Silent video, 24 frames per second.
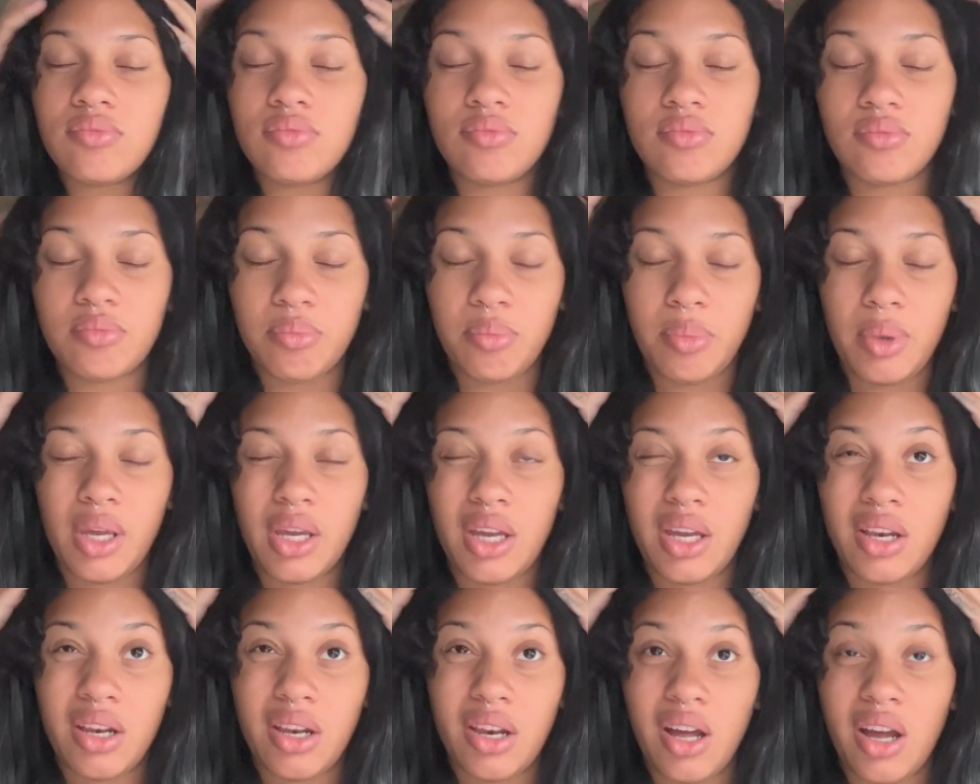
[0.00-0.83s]
make
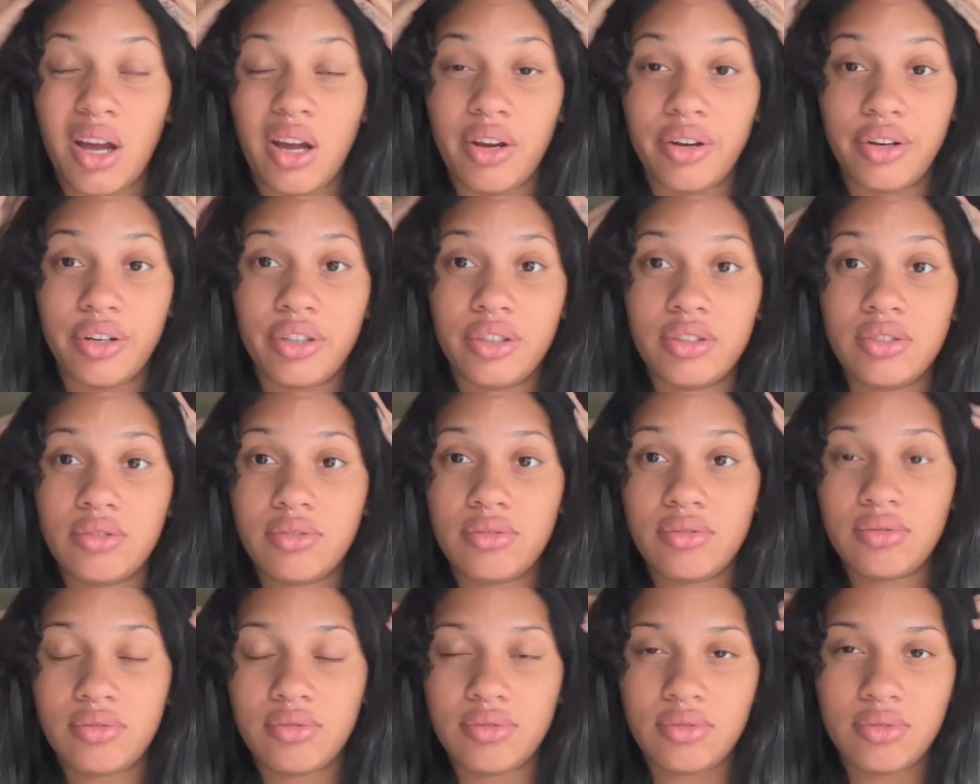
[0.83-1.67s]
it not hurt.
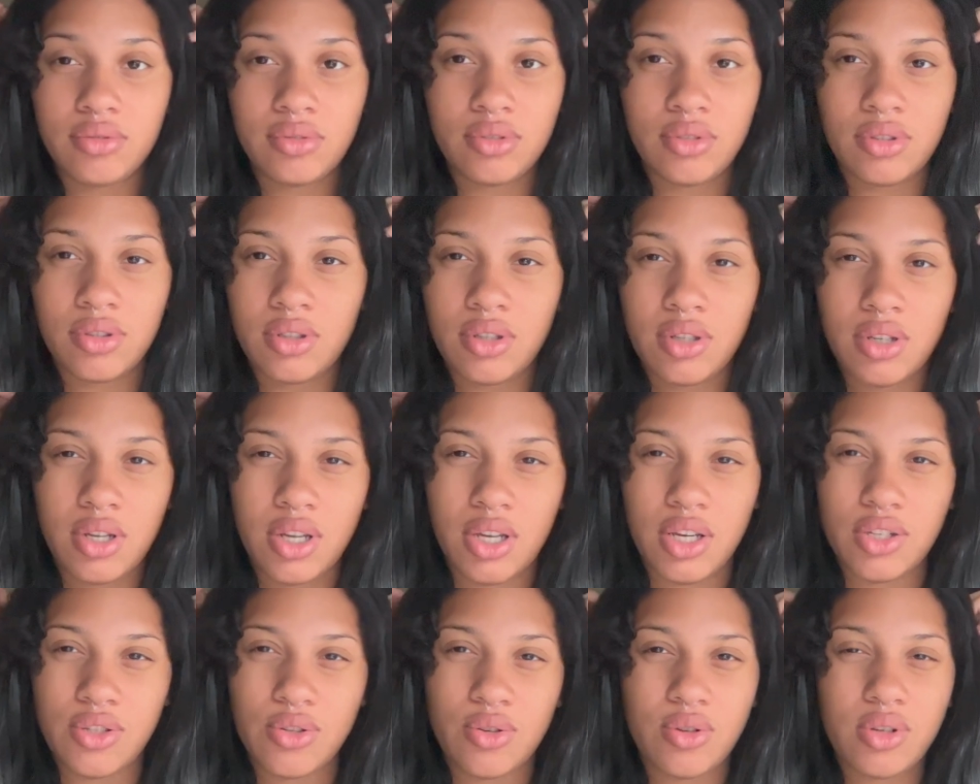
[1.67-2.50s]

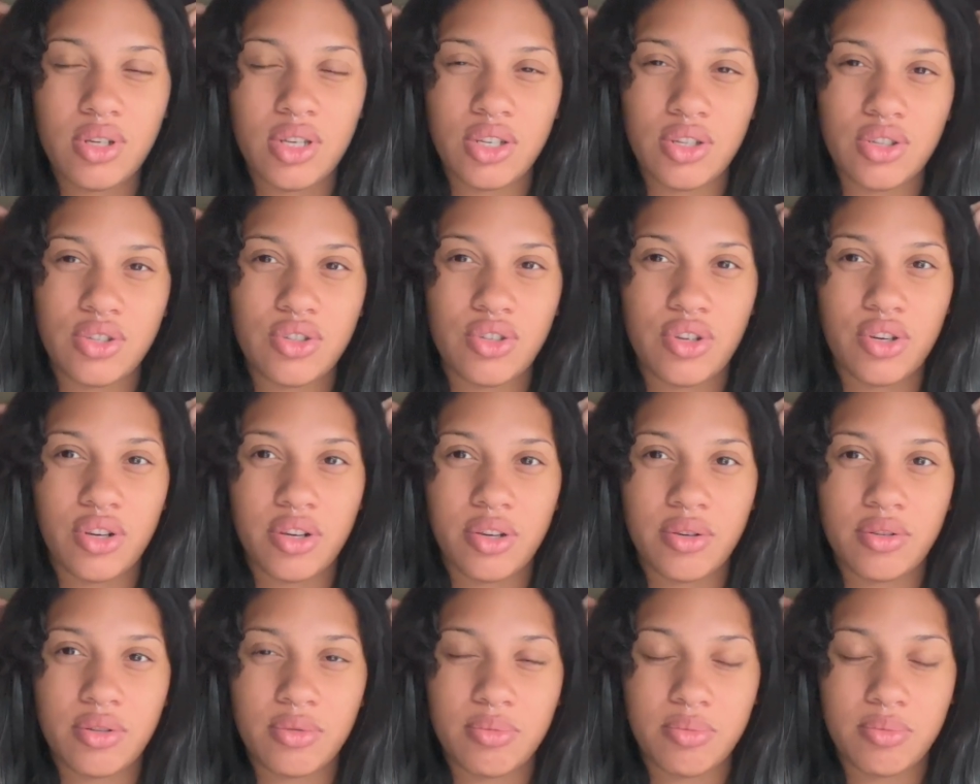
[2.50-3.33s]
It's only in
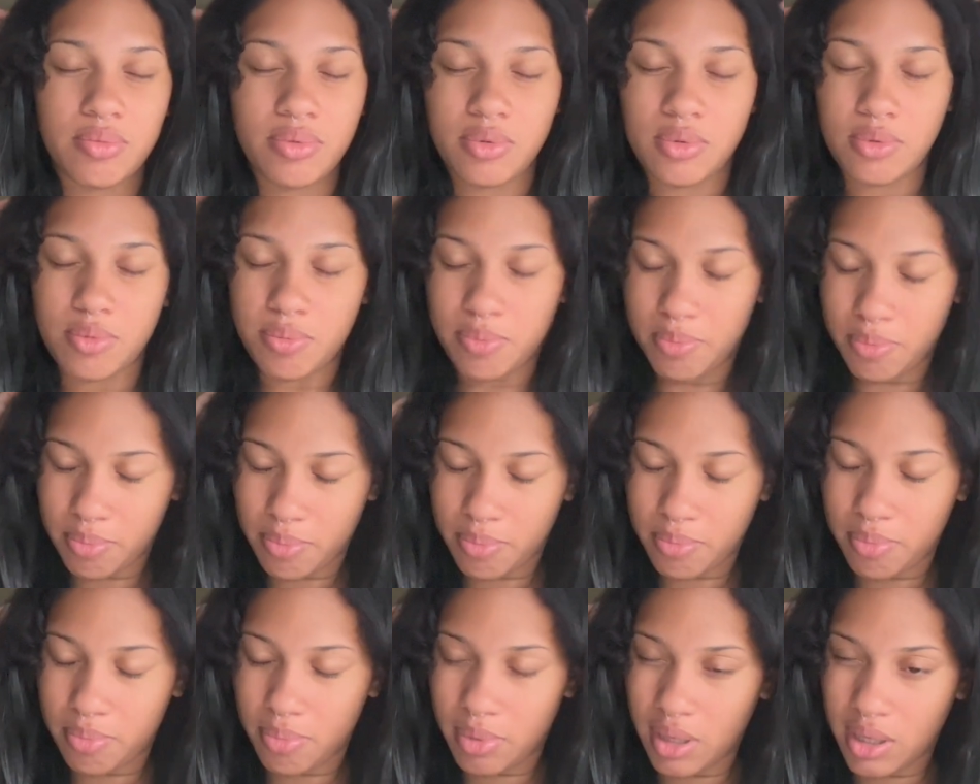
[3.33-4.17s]
certain
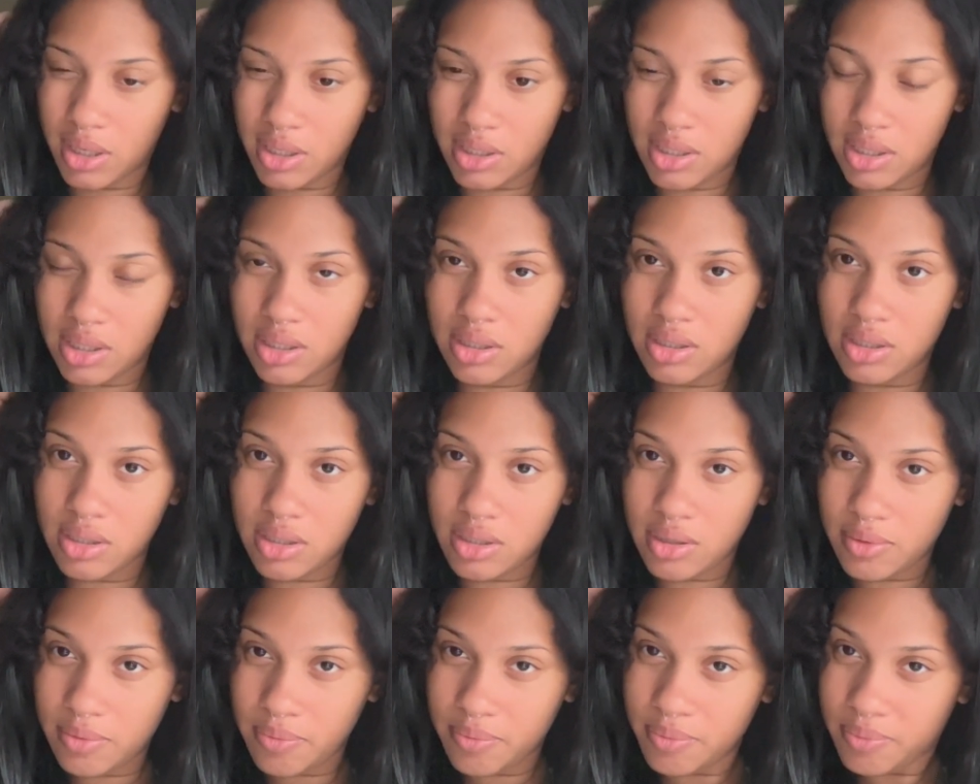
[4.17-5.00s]
places.
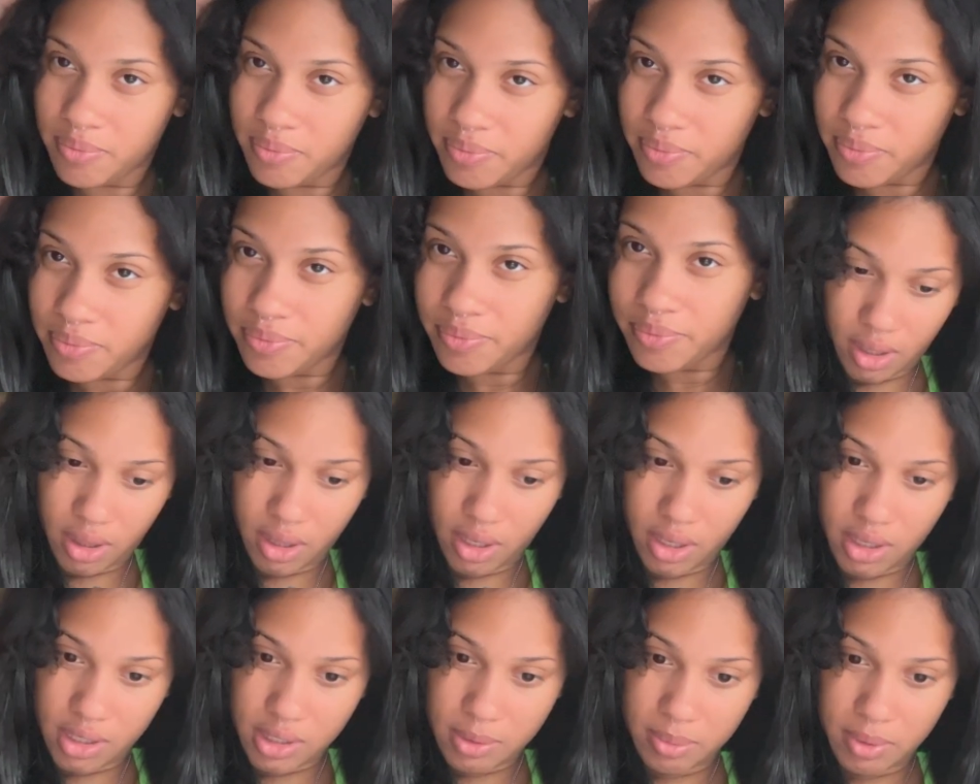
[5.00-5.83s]
I think
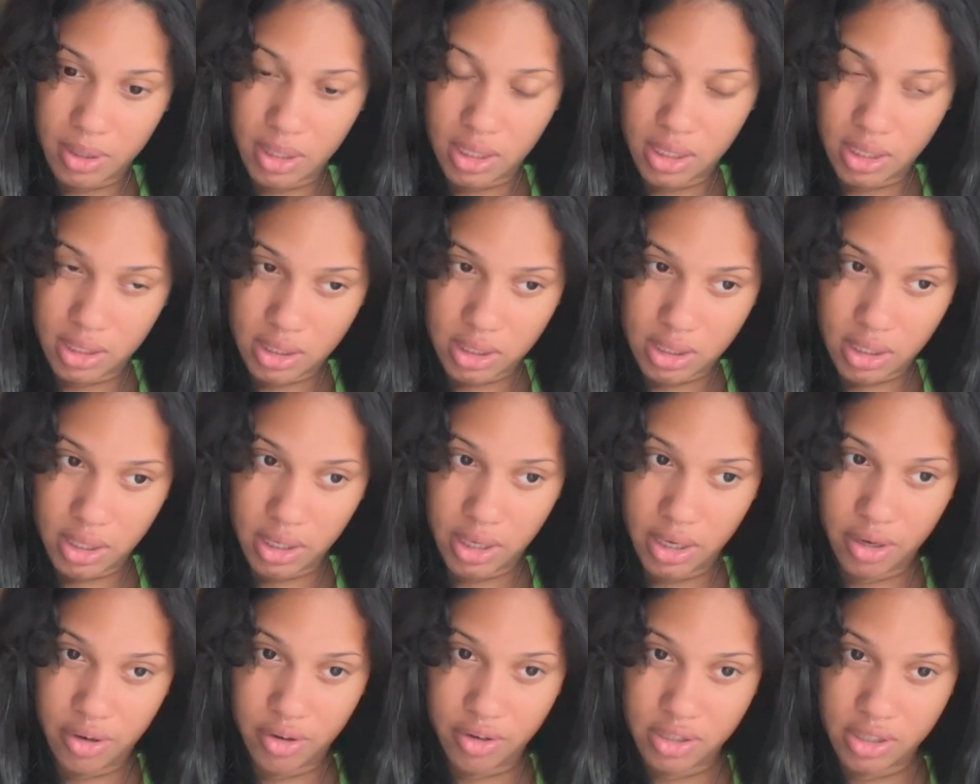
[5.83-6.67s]
it's because the
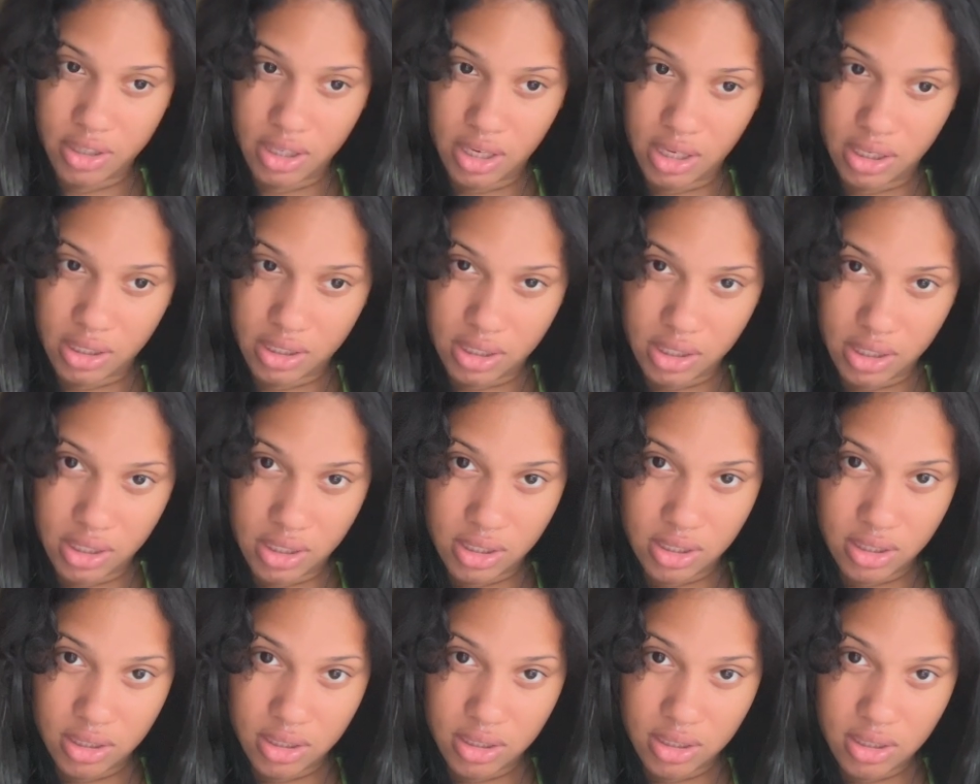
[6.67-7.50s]
hair is not
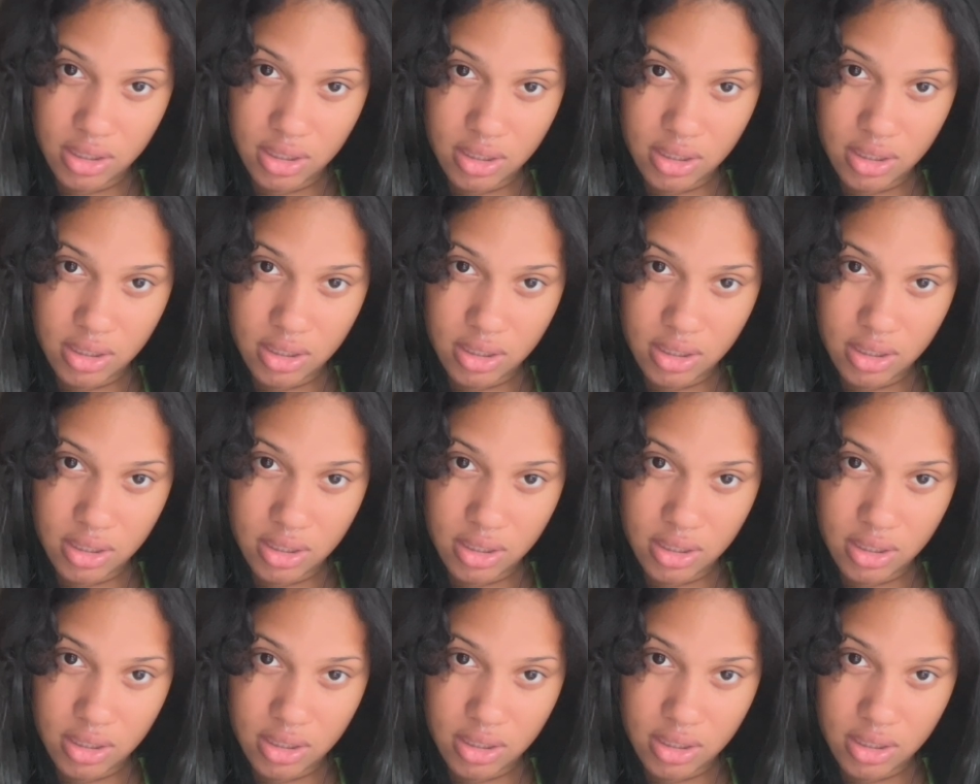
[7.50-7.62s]
teased,